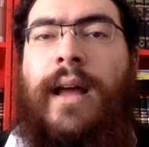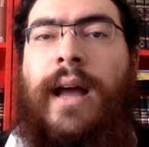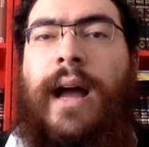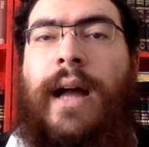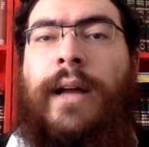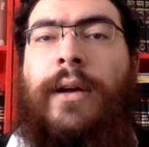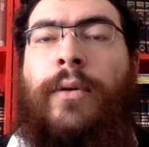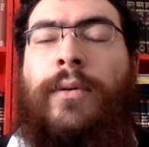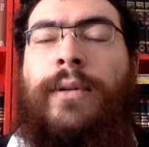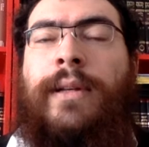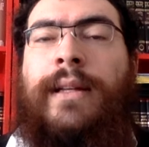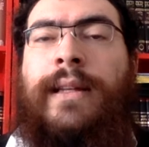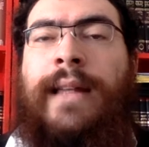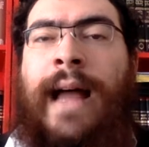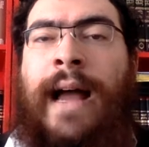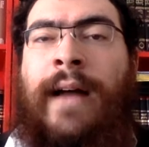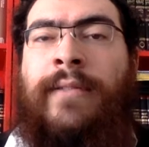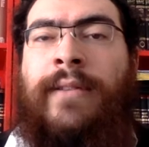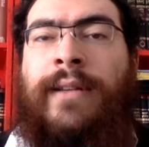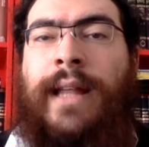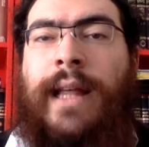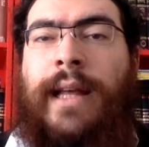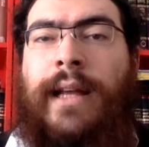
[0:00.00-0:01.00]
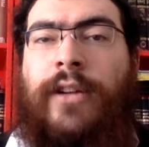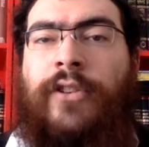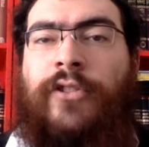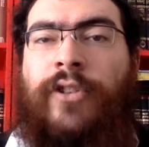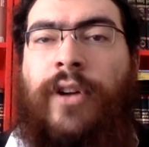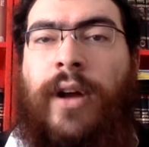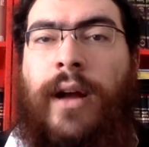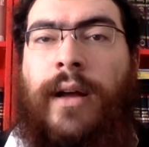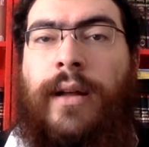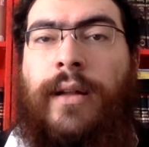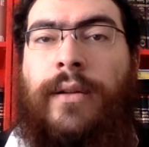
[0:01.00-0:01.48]
I only daven like a
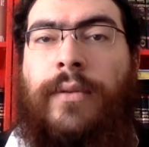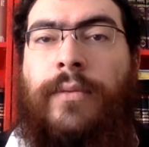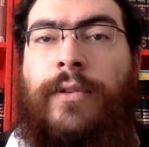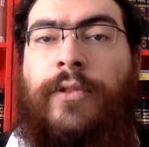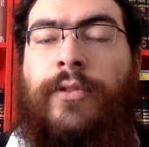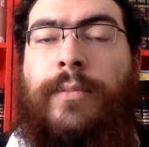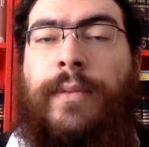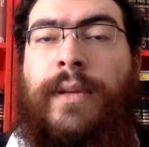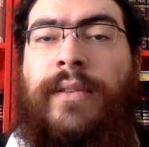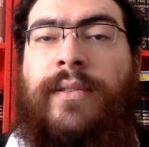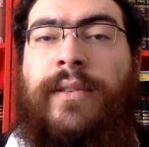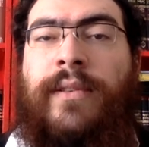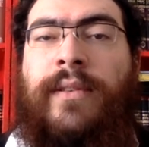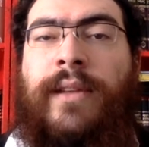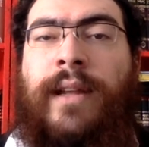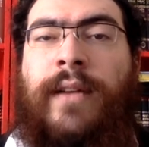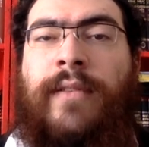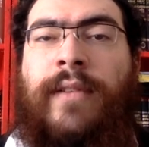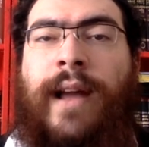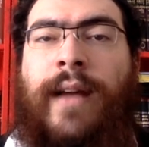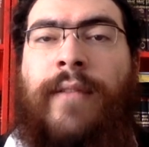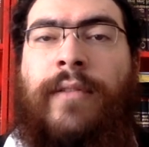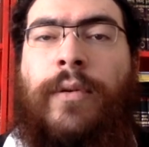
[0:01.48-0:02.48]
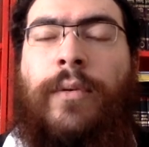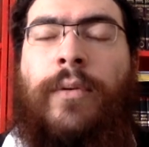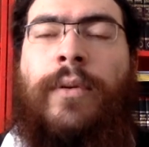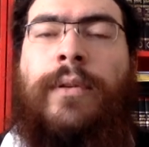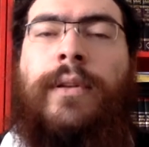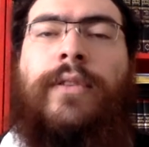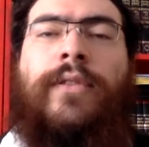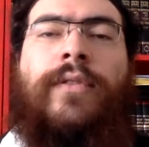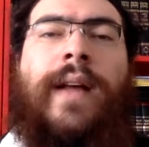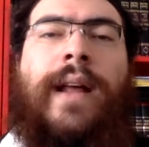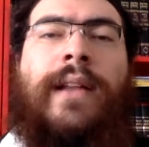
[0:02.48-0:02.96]
child, which means instead of having all
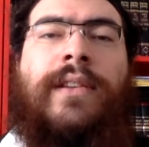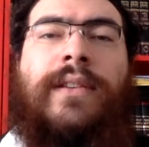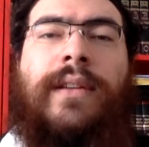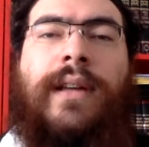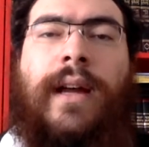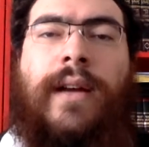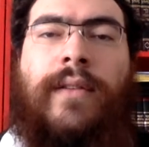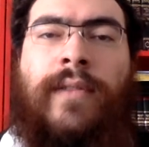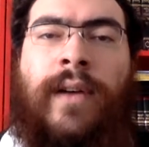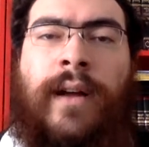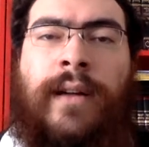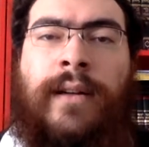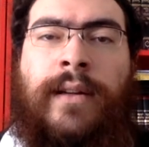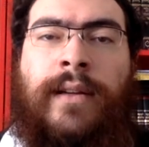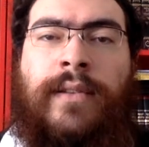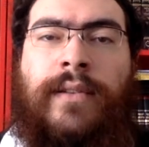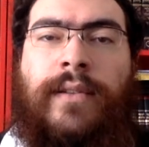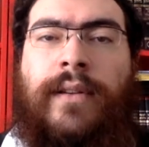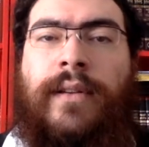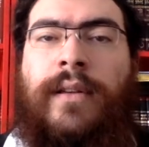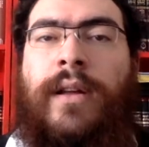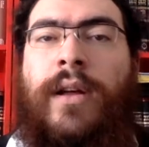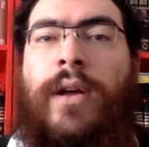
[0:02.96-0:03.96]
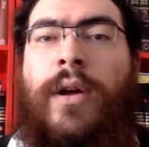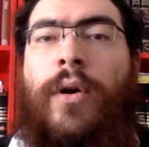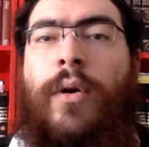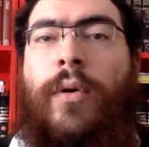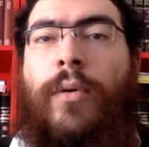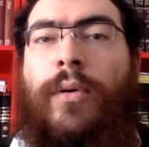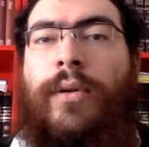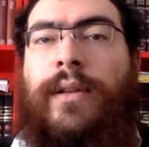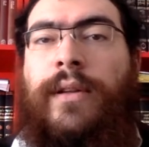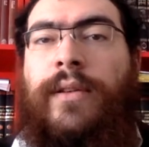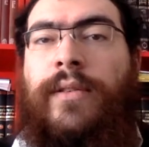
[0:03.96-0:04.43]
these fancy kavanas and
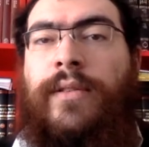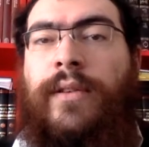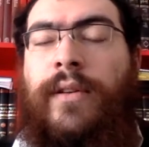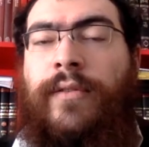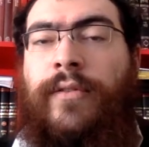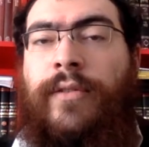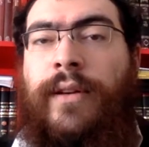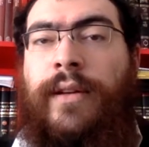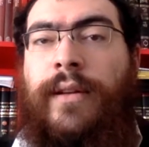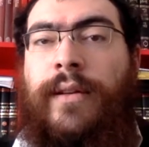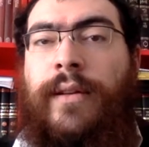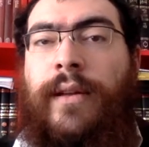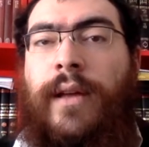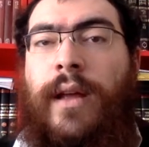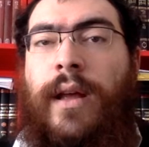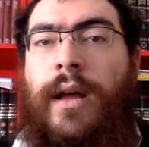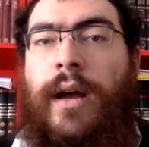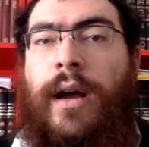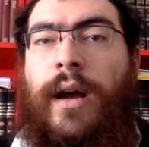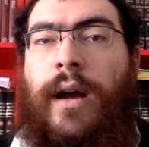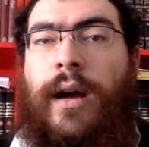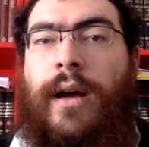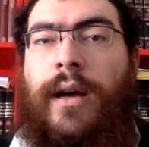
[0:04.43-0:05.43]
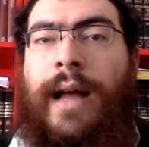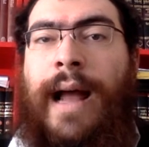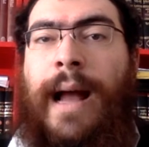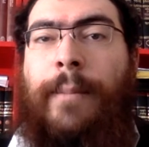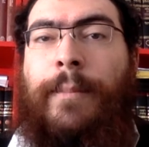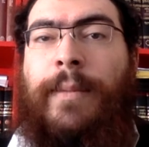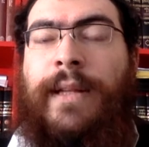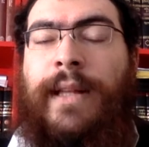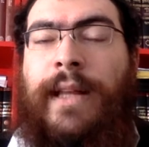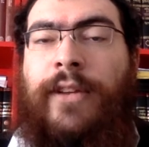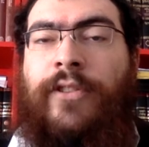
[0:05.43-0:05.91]
all these different
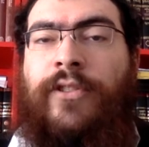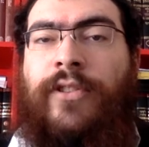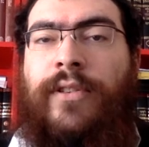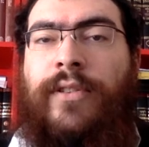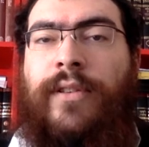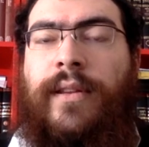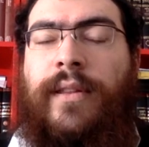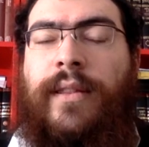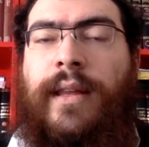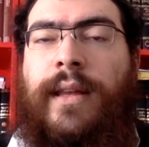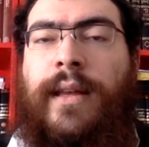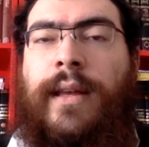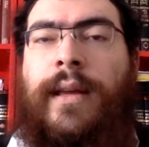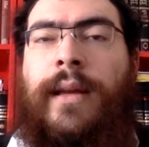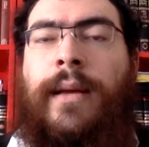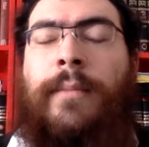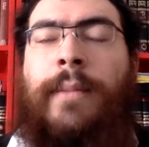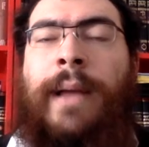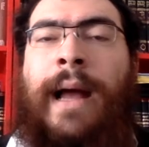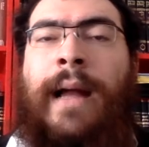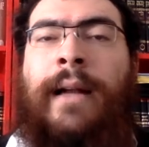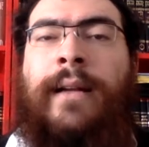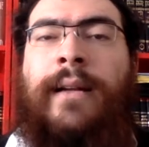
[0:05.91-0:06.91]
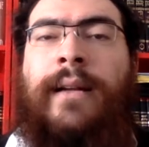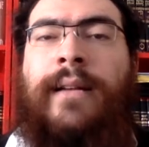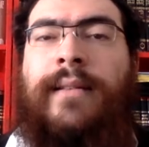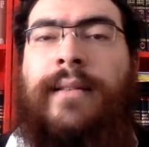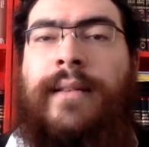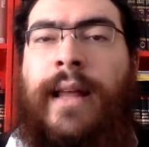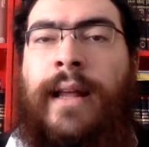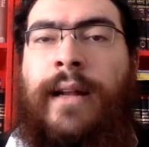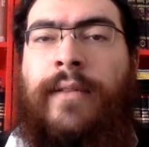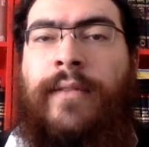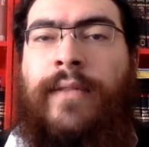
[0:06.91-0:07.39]
combinations and thinking about it,
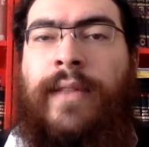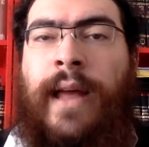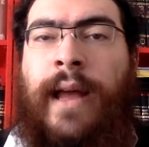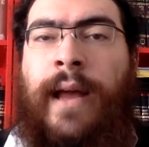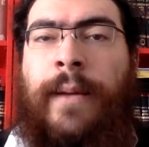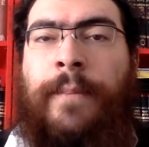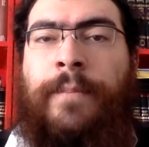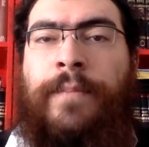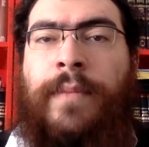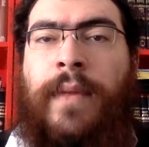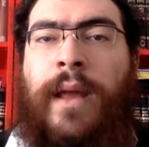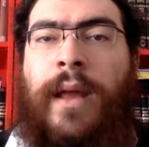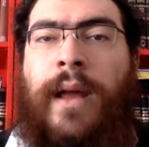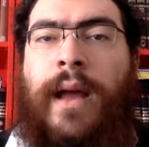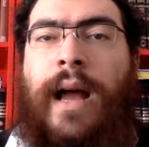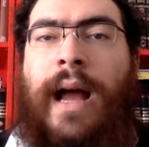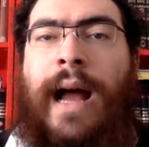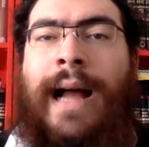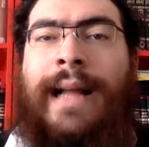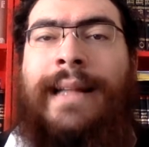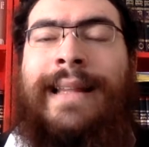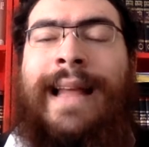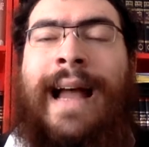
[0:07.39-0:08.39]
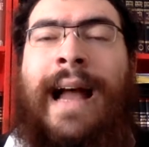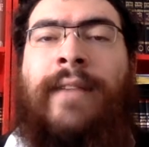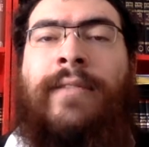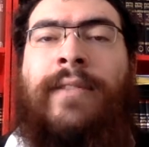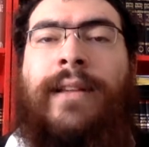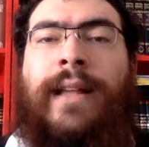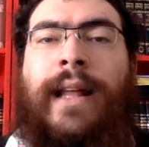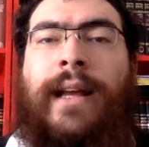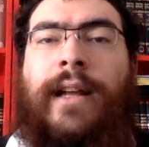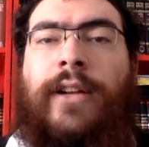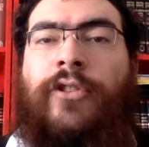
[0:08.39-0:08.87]
instead of that, I
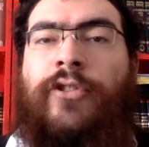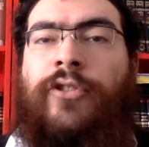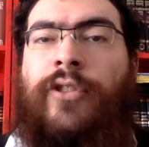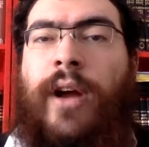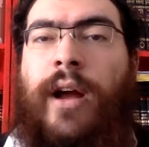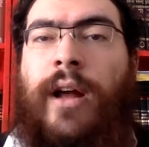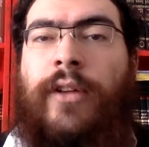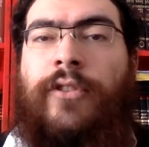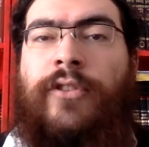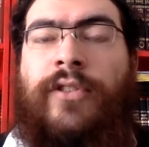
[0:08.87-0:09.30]
daven like a child.